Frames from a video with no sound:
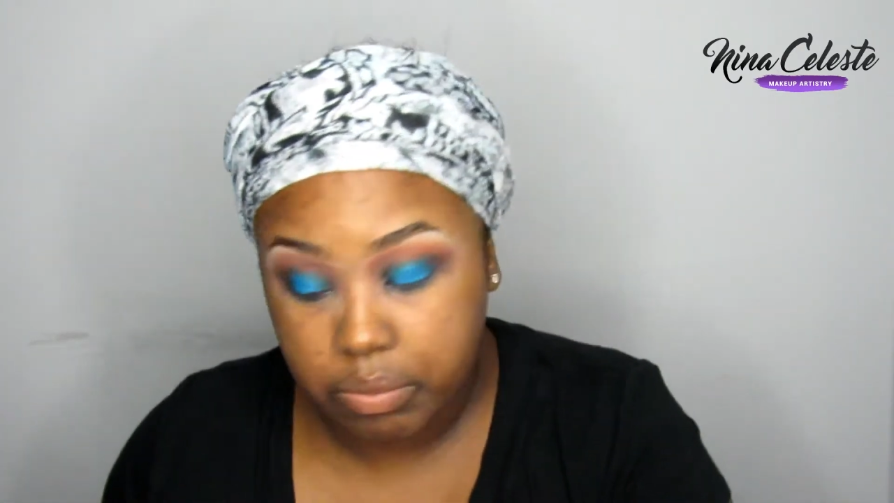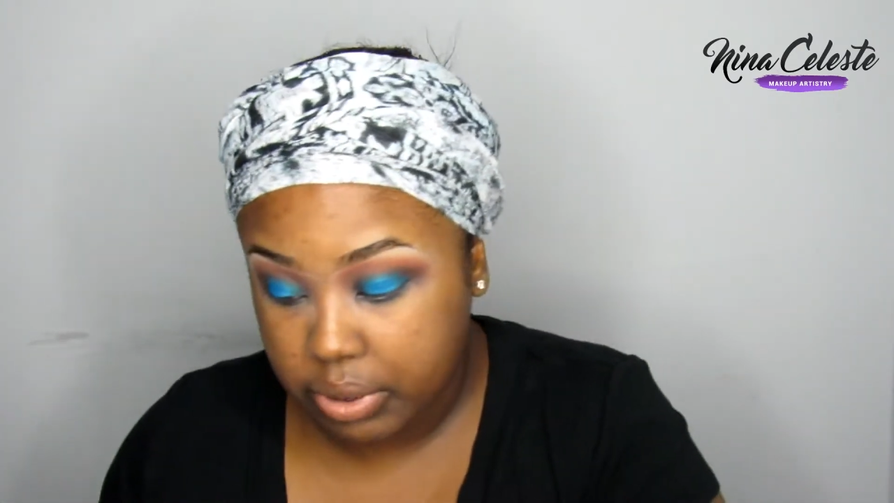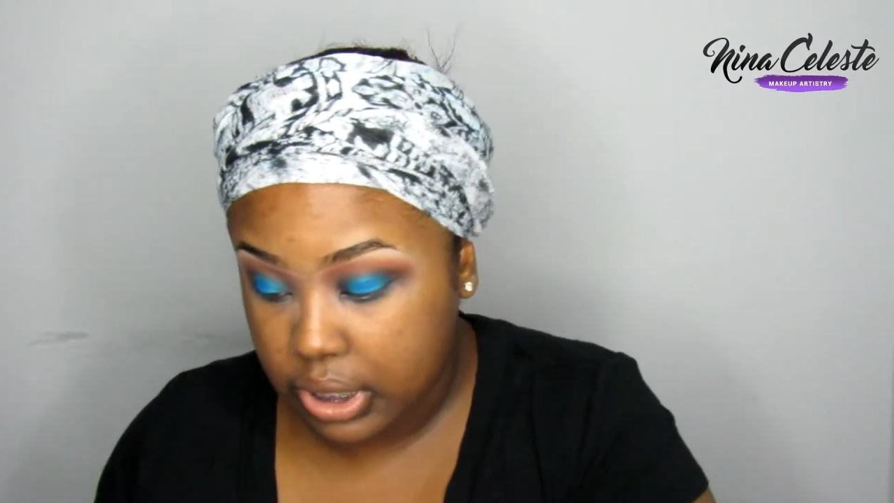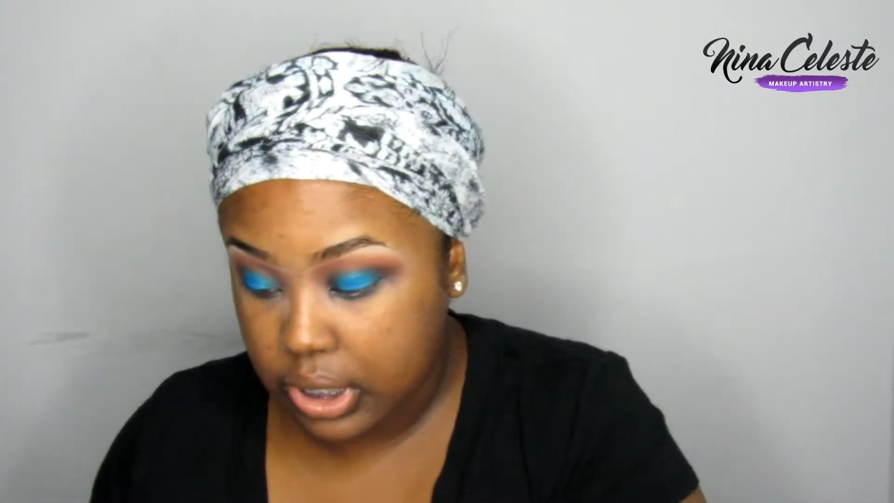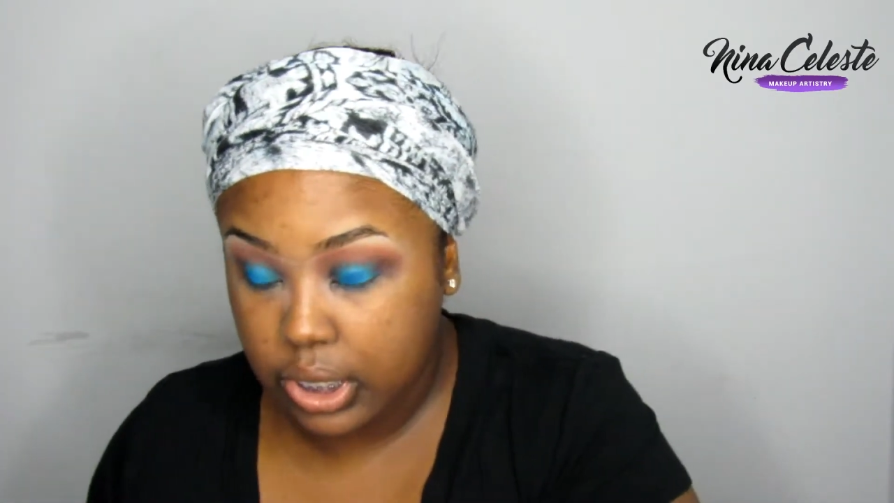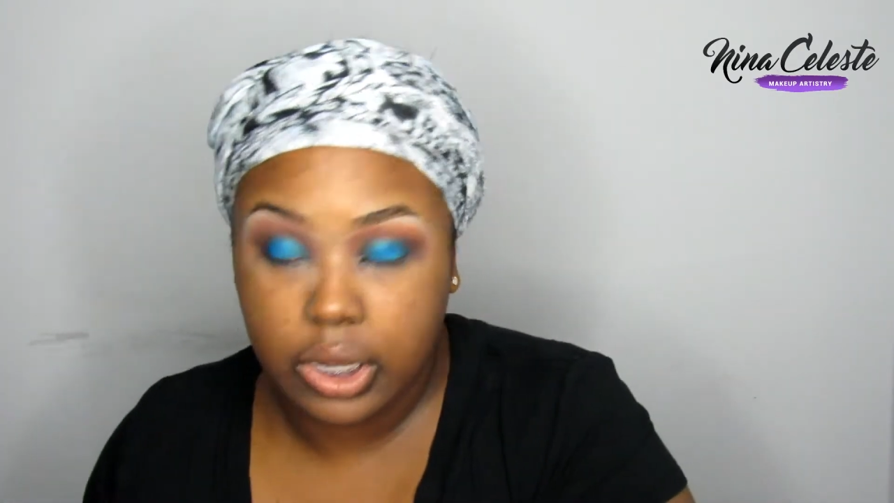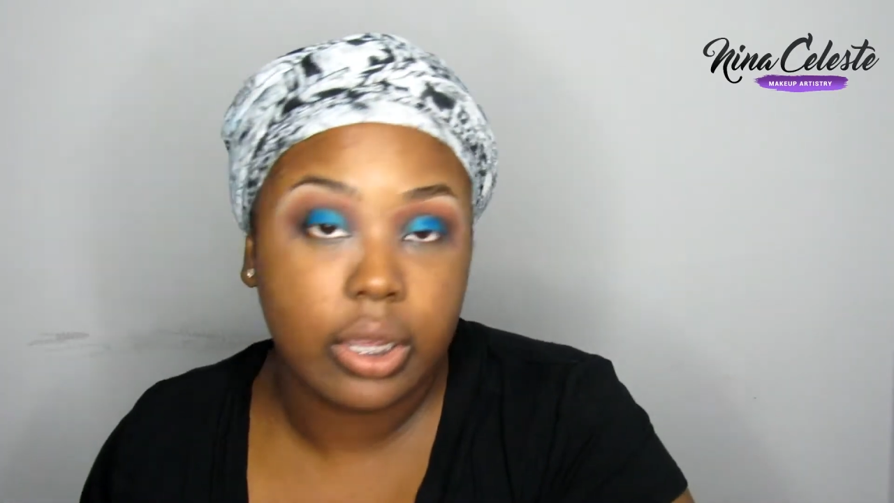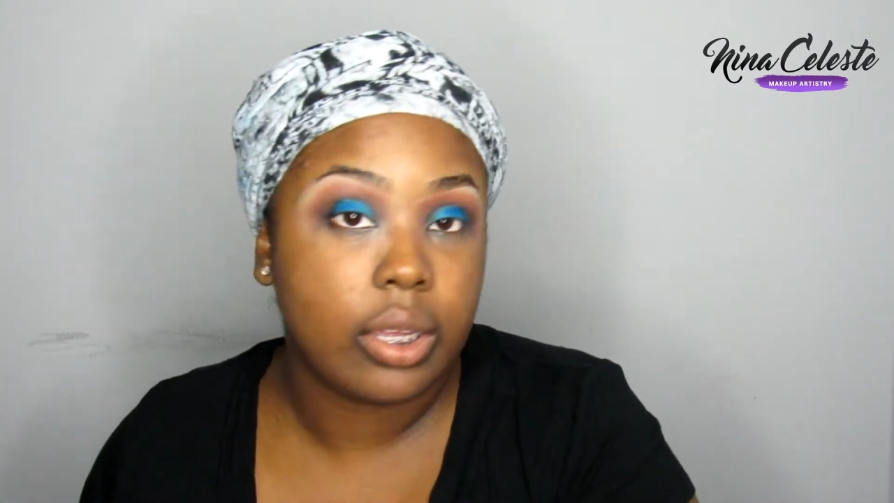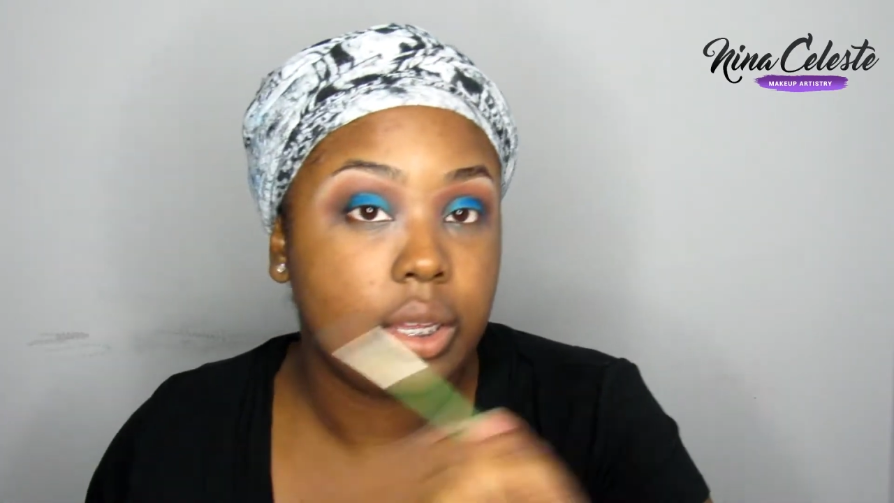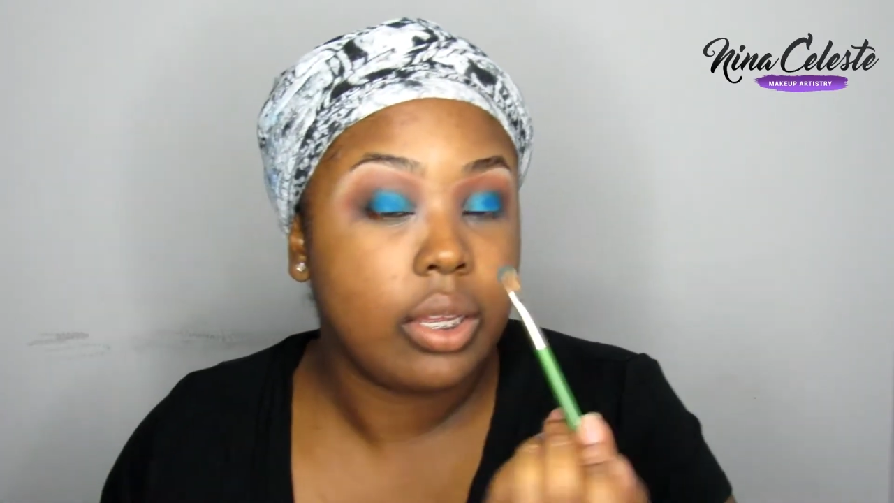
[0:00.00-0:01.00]
blending
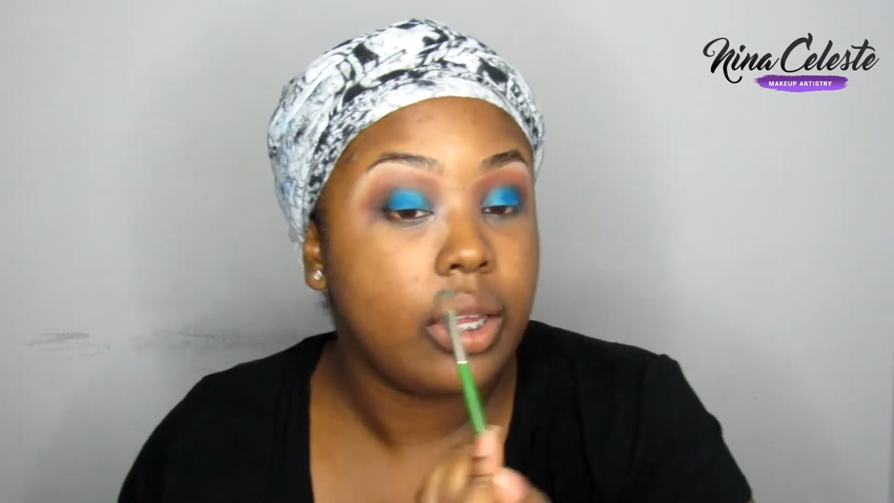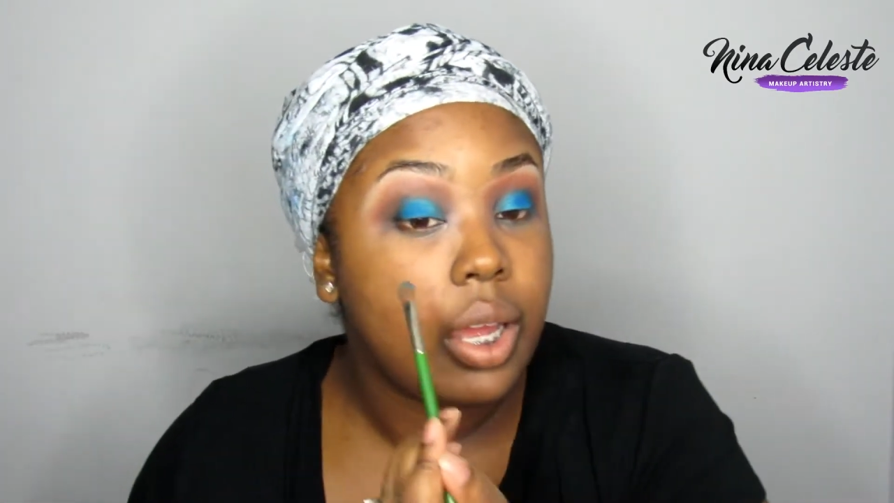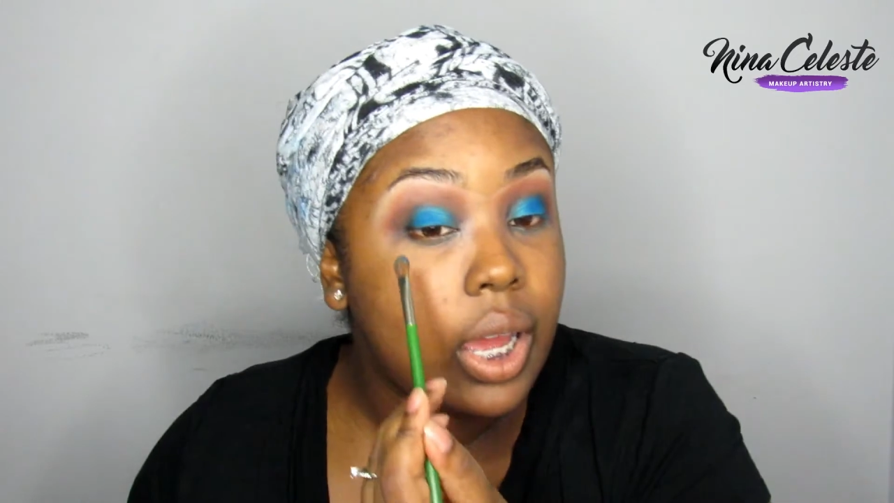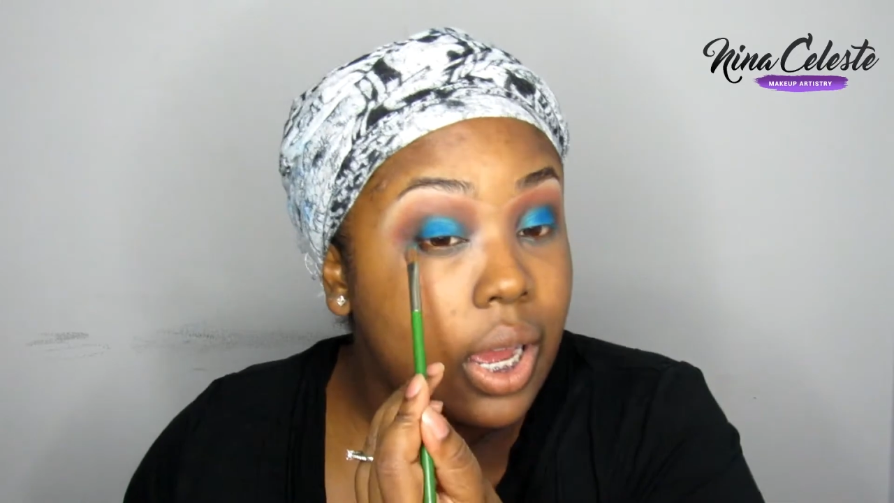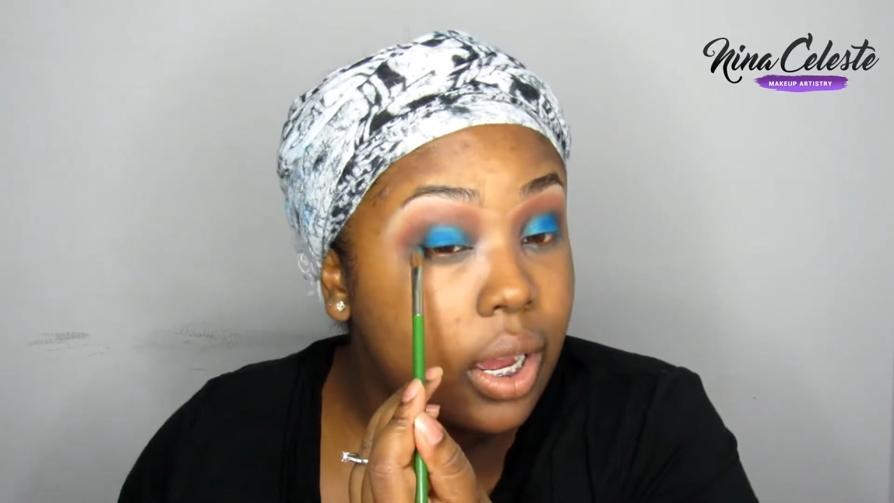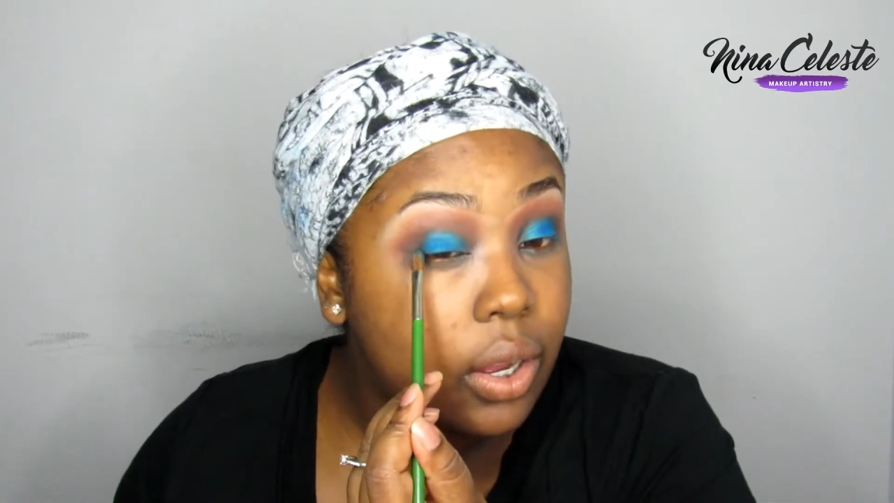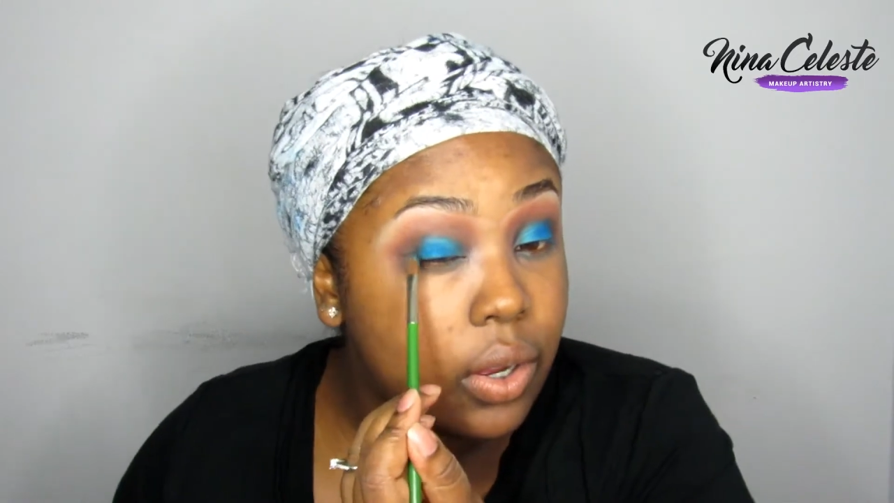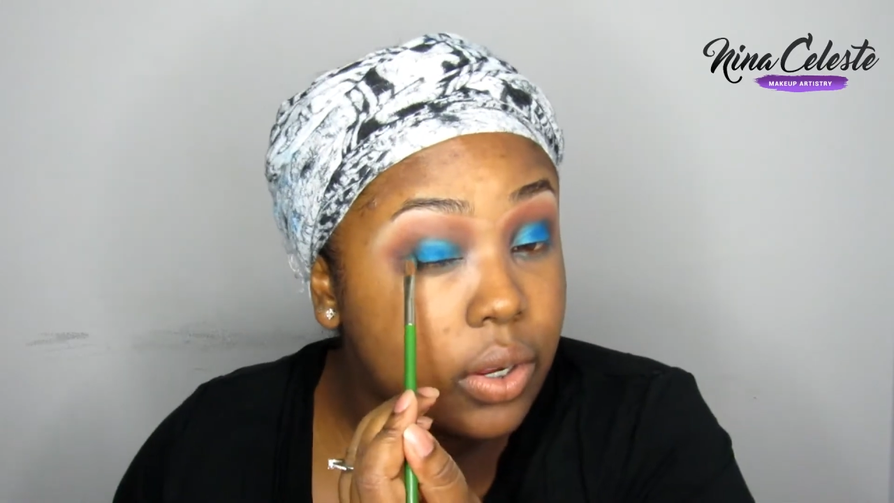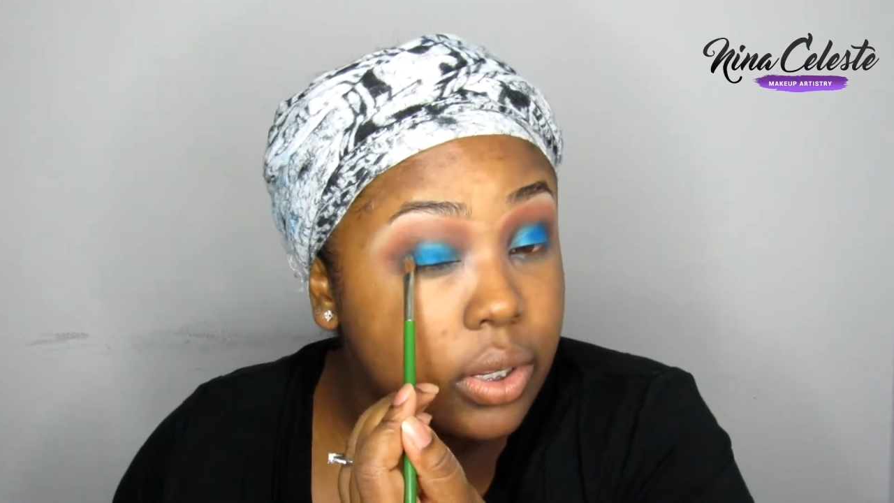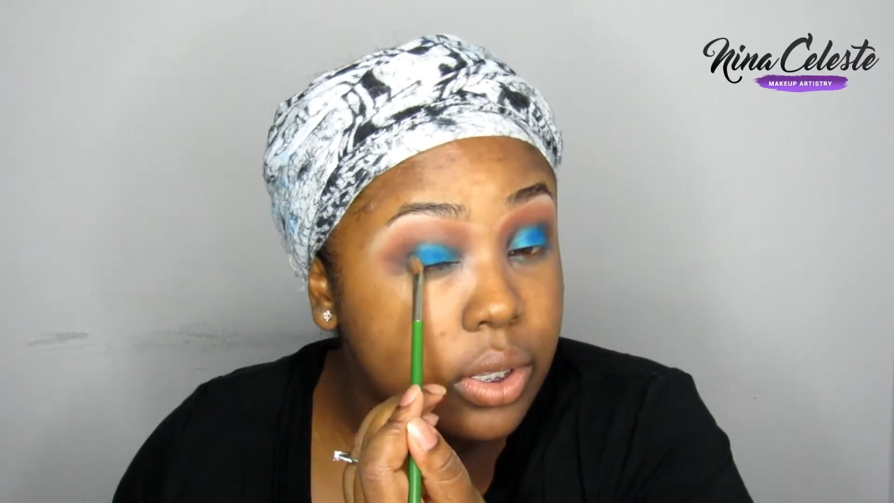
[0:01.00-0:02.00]
out